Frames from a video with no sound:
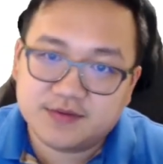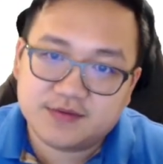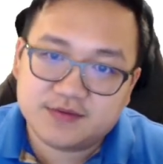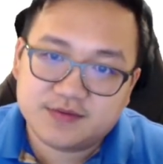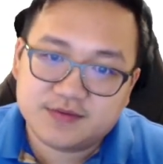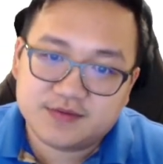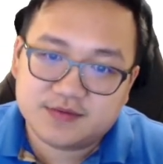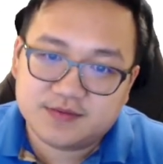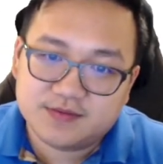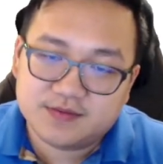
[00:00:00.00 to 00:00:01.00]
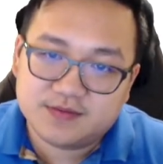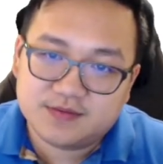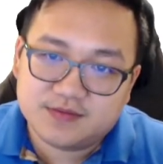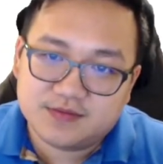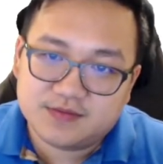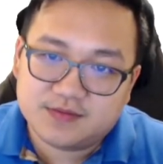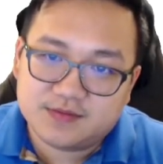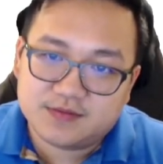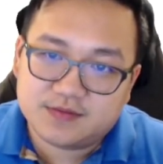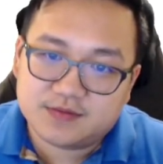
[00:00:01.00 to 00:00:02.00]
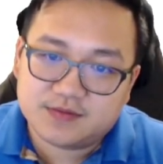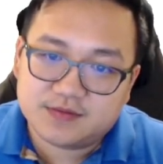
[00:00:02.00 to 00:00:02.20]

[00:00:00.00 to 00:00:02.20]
No one is speaking in this clip.